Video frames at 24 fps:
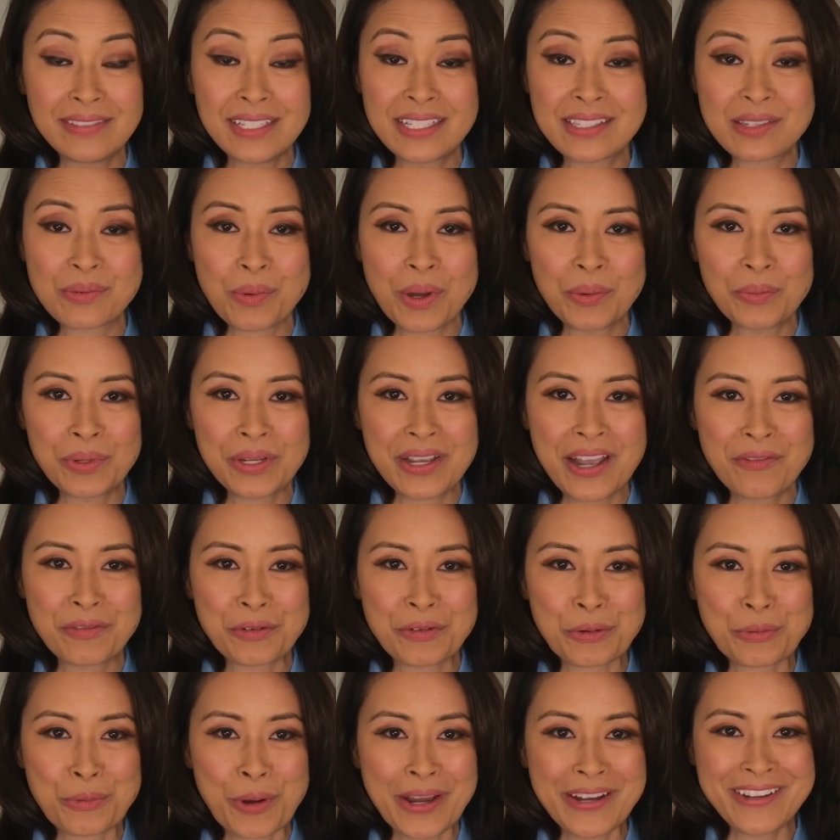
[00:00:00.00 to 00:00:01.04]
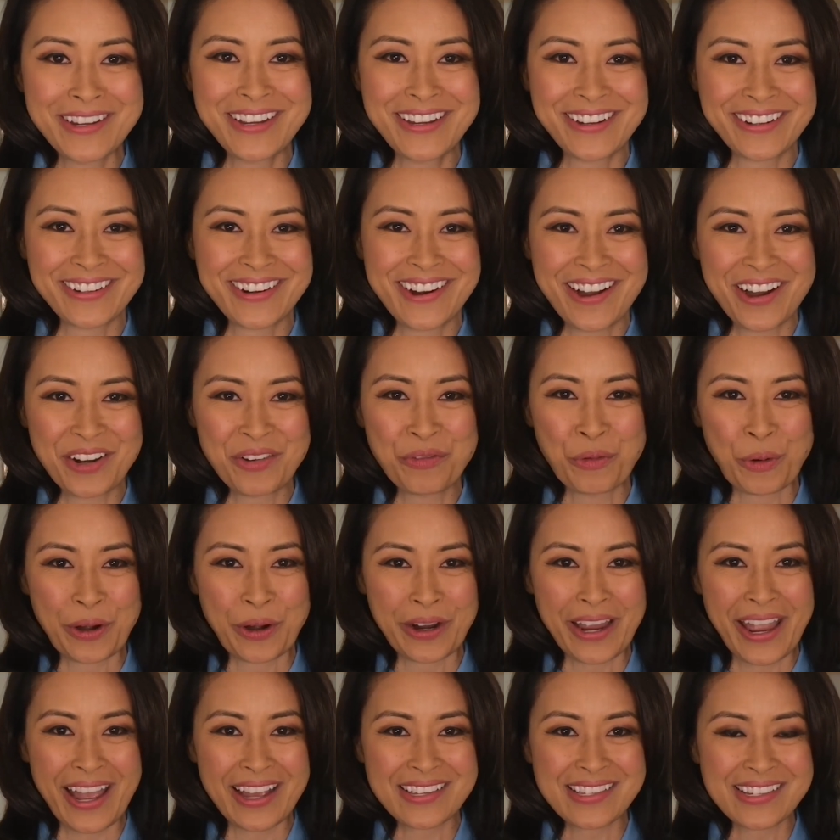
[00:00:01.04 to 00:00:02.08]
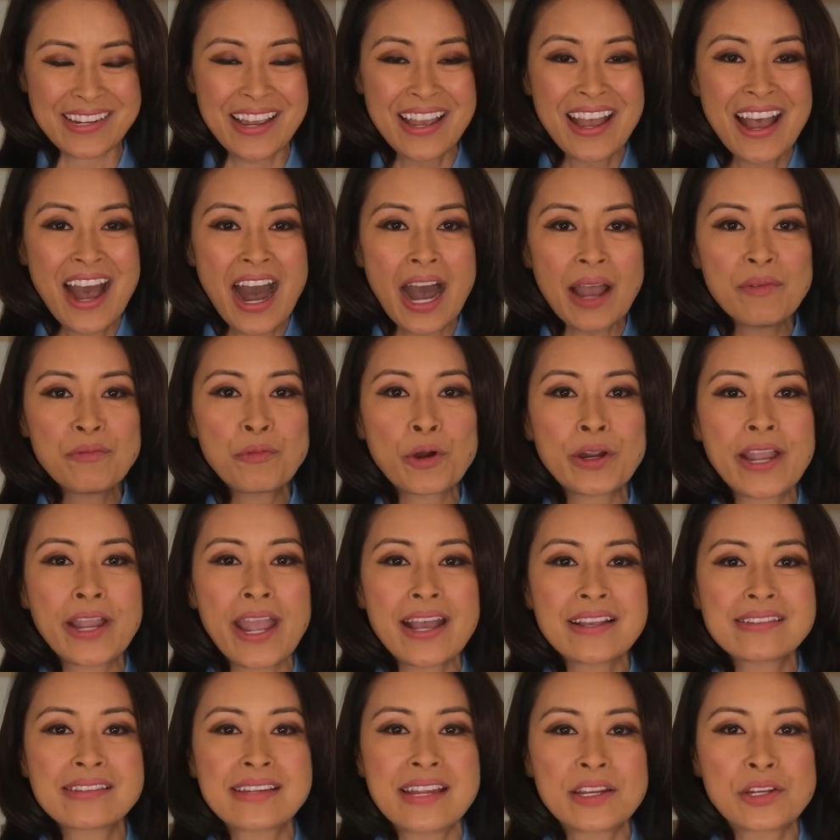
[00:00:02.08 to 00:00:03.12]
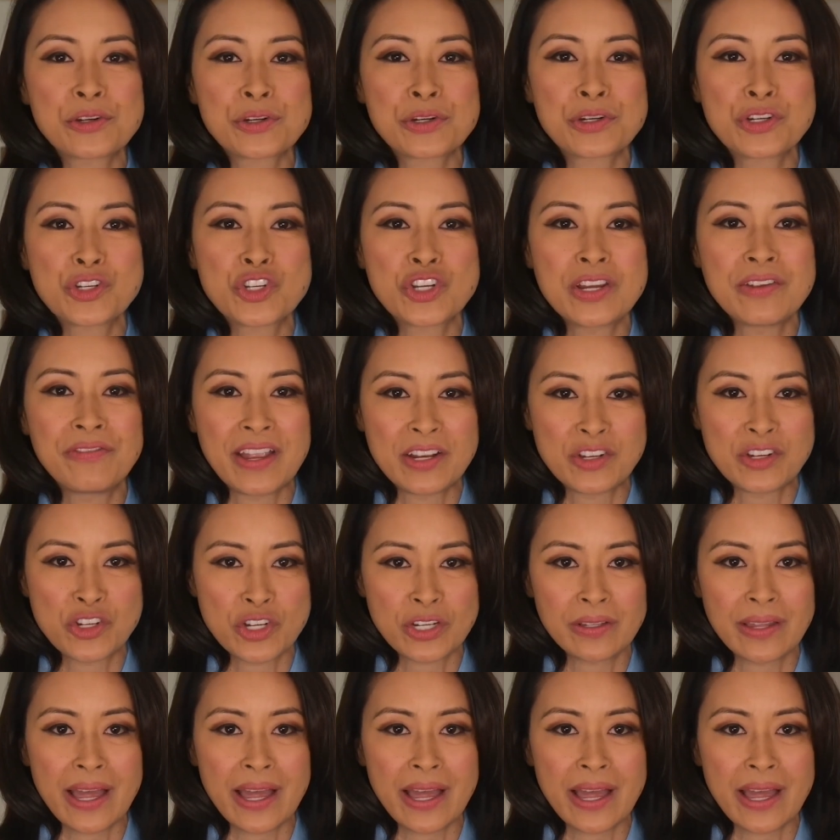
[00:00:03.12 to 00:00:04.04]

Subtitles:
It's what we cover right here on Forkast. I'm Forkast Editor-in-Chief Angie